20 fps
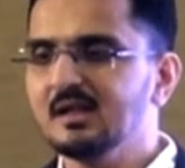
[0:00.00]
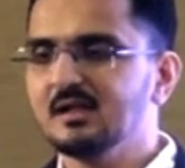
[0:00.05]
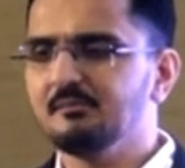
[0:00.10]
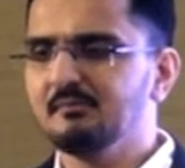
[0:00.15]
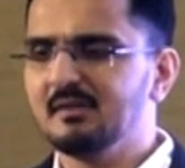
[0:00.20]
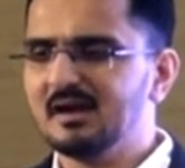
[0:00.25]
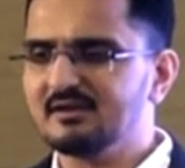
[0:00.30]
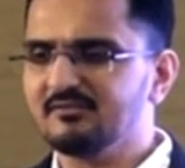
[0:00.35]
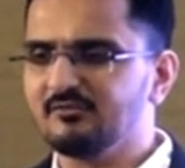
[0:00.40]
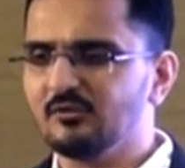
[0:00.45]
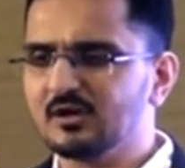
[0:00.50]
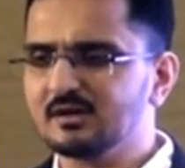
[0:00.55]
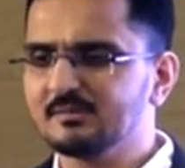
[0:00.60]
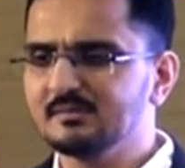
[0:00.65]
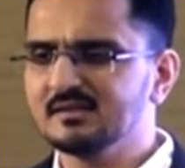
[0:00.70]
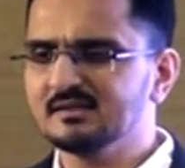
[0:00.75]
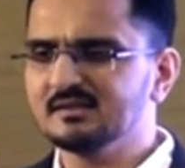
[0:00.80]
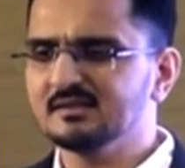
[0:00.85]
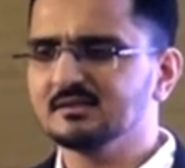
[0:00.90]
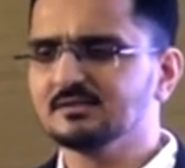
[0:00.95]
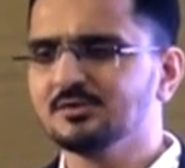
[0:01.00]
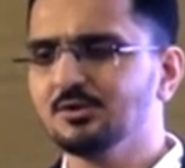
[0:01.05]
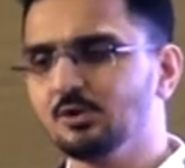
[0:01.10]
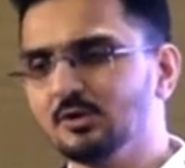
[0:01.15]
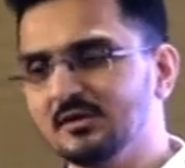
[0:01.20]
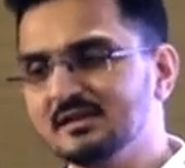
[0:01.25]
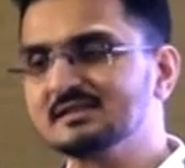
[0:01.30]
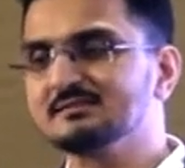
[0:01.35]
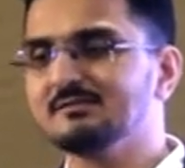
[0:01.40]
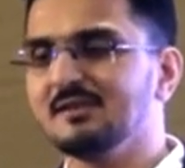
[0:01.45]
Metformin,
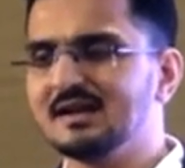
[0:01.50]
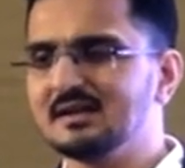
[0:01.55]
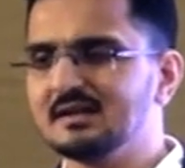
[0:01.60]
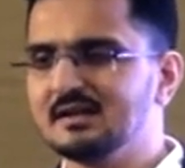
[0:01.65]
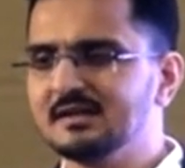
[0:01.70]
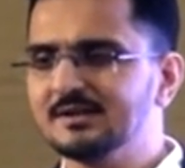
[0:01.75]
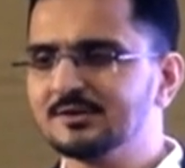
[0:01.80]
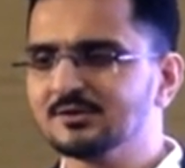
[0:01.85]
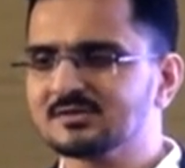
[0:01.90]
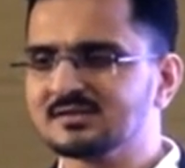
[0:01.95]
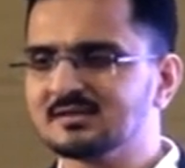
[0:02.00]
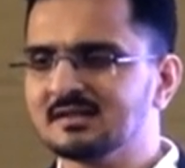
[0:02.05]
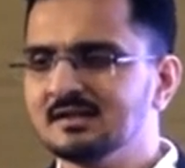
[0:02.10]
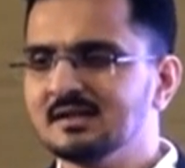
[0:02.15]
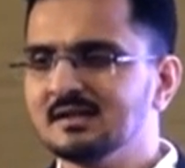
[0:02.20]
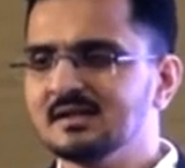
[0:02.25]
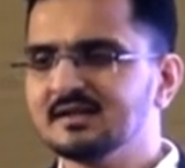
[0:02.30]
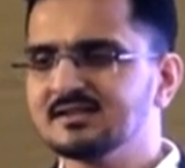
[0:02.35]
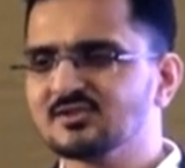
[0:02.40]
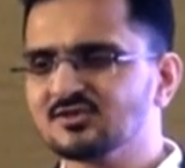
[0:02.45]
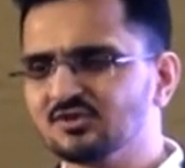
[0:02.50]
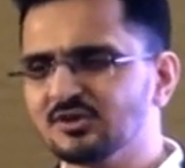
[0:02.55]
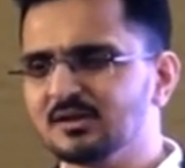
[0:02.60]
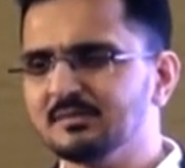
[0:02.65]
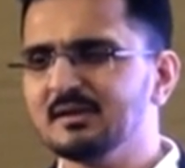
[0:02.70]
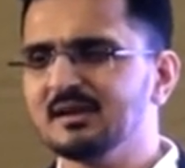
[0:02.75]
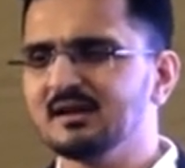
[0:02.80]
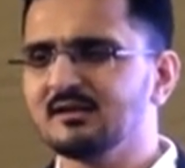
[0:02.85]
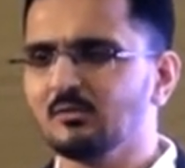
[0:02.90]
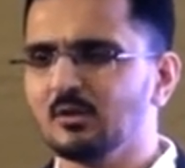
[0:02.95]
though is widely used, it should
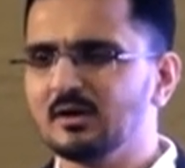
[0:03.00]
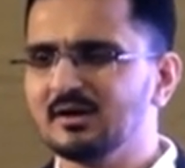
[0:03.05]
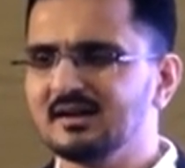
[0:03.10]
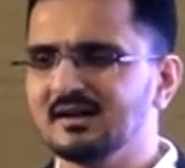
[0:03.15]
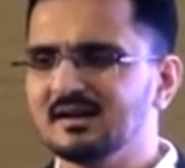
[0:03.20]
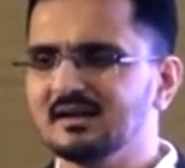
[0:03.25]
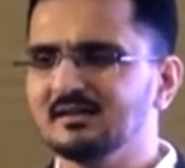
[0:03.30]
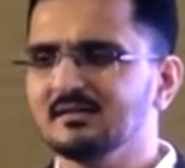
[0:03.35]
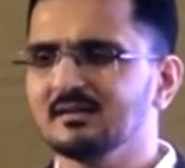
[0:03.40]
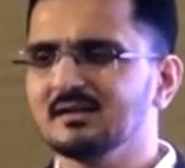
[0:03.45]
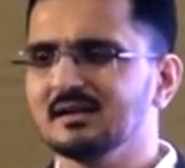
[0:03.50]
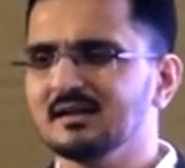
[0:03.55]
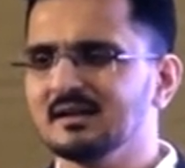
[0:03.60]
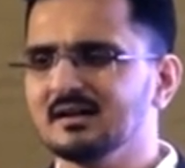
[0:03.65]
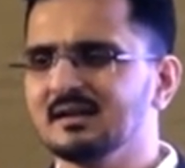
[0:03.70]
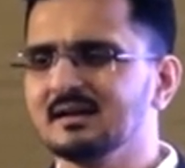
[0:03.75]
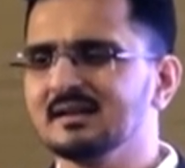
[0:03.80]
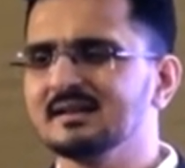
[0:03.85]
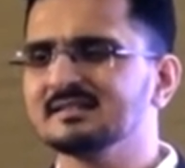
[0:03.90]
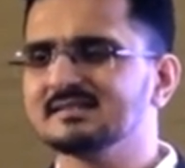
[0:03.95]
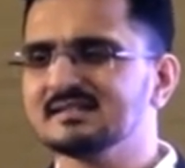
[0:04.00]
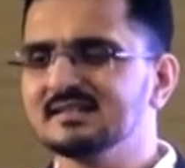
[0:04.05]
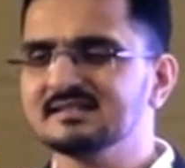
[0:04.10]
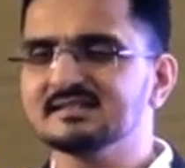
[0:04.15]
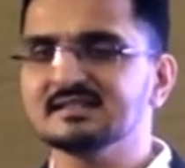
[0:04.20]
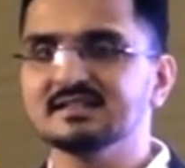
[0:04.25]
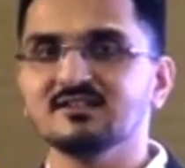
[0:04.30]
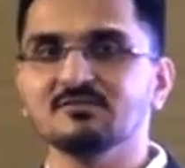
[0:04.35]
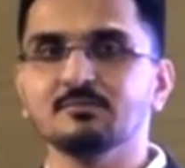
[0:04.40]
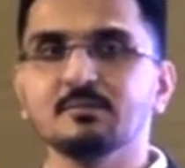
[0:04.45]
be avoided in
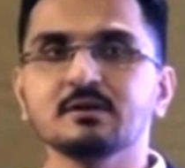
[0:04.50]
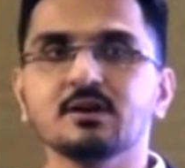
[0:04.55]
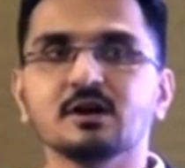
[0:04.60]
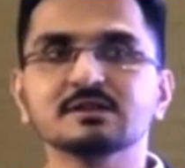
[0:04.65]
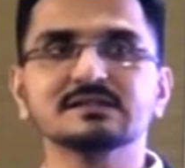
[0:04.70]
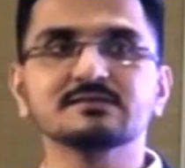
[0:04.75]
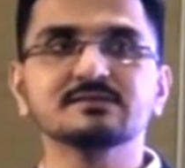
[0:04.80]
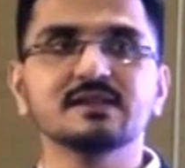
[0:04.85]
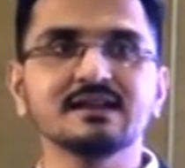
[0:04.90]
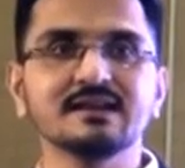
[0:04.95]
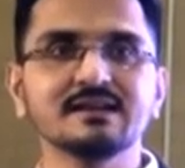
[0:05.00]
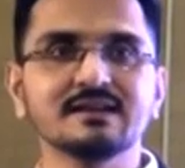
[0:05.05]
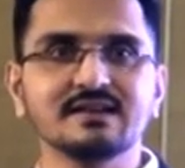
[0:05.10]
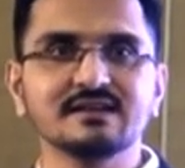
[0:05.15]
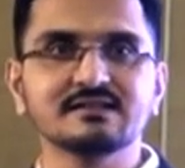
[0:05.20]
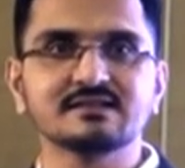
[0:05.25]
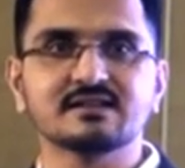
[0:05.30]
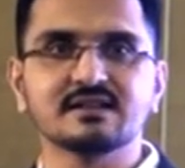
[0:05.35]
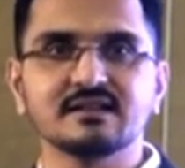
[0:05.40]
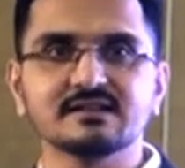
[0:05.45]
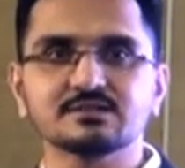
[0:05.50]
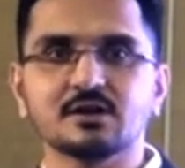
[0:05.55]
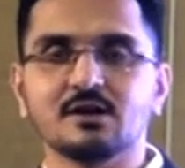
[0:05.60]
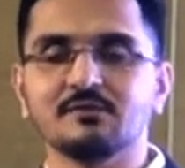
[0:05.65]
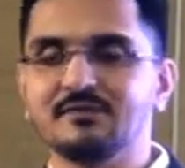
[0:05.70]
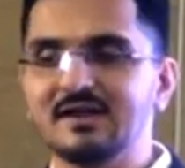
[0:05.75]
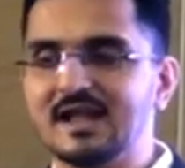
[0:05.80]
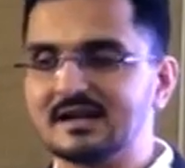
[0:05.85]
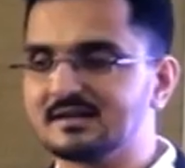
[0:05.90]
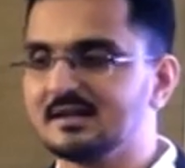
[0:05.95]
CCF because of the increased risk
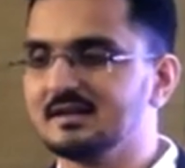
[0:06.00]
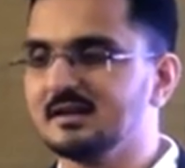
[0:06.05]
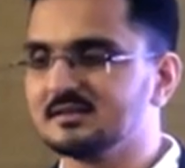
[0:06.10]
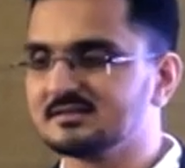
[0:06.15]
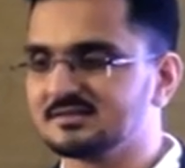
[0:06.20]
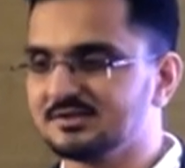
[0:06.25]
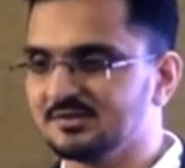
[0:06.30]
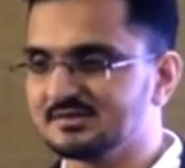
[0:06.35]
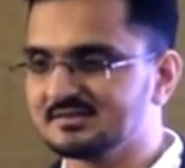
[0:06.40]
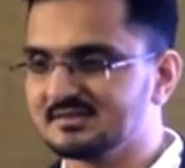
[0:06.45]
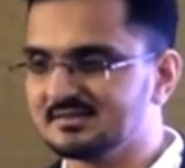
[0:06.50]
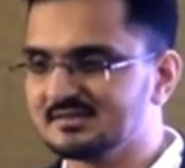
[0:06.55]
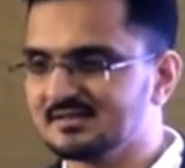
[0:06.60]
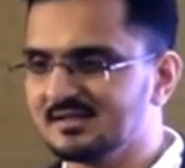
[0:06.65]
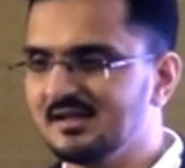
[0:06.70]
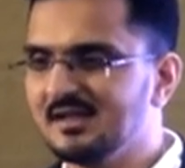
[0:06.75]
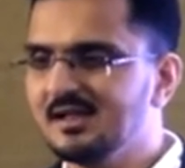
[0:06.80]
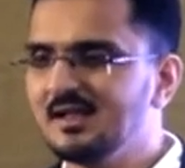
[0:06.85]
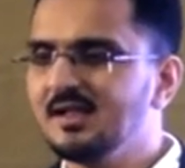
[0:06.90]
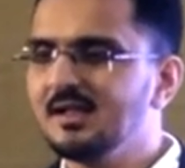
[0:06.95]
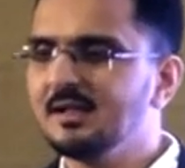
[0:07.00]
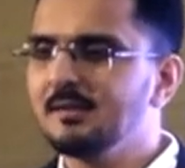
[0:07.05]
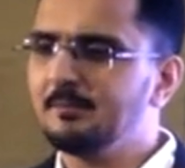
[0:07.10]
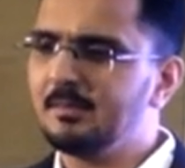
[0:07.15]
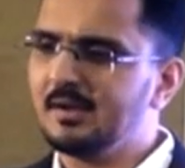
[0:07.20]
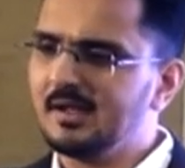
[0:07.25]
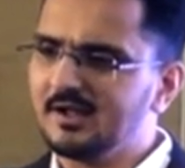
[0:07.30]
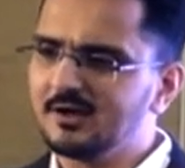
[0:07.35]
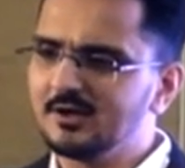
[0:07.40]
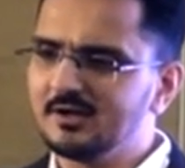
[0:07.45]
of lactic acidosis.
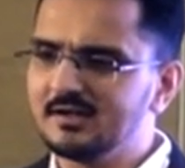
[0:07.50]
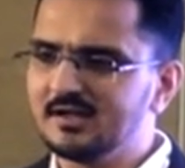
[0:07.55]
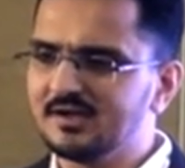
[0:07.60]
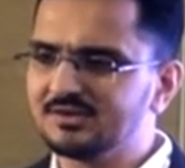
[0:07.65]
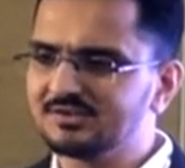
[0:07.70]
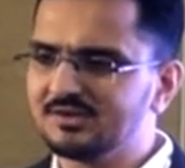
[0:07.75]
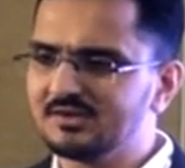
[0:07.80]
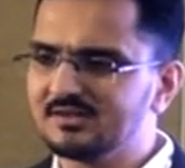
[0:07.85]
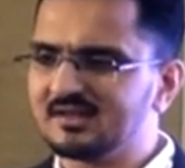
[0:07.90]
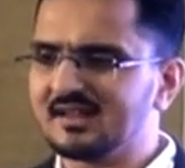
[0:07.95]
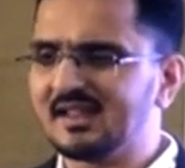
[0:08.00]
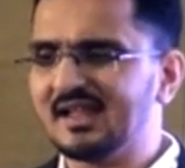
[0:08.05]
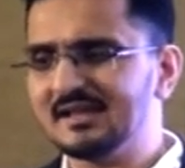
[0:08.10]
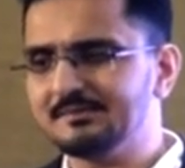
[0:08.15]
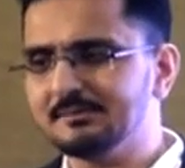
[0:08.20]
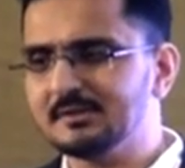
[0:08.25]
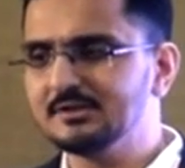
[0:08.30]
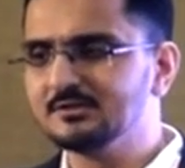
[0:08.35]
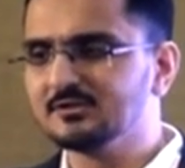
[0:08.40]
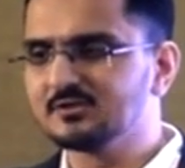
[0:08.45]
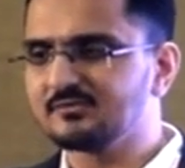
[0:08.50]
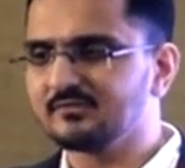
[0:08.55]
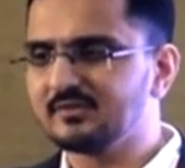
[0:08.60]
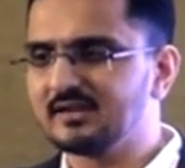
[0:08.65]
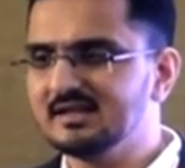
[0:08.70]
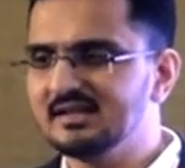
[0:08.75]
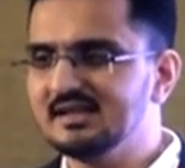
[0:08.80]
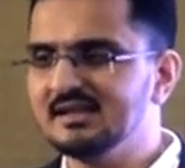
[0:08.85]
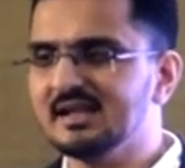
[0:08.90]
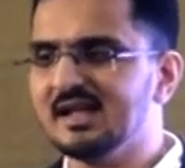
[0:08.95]
Pioglitazone can be used
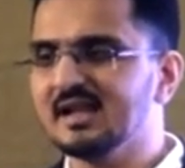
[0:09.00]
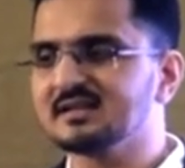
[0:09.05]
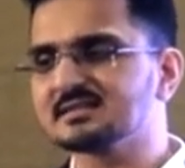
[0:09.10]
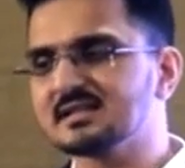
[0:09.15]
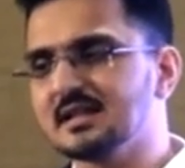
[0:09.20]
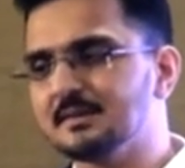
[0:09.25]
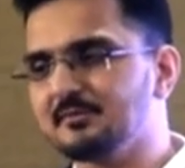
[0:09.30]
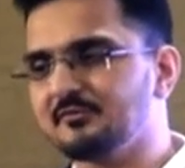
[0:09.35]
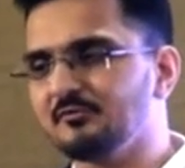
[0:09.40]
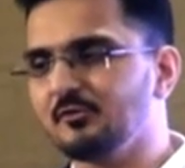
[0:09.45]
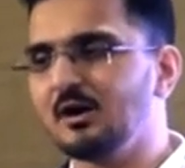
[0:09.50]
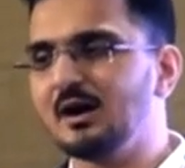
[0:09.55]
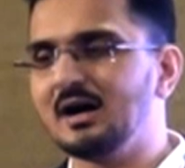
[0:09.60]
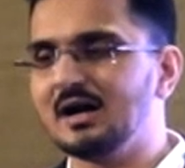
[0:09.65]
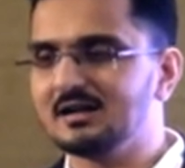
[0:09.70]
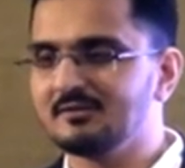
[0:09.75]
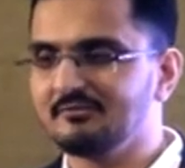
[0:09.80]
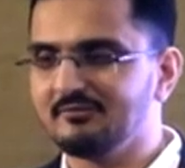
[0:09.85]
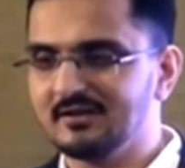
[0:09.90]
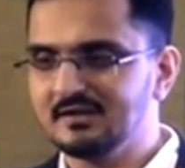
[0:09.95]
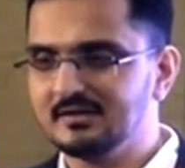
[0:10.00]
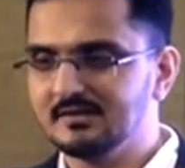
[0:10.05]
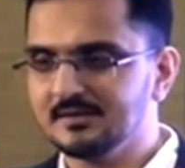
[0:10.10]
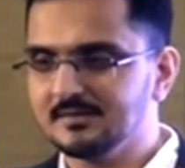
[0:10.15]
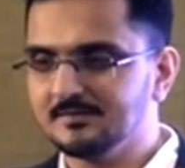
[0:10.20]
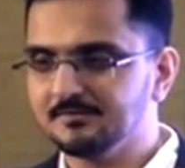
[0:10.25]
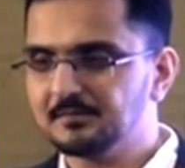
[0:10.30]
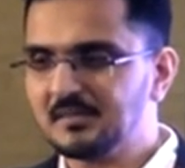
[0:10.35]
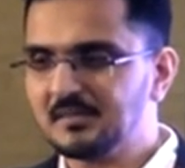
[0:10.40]
freely except for heart failure.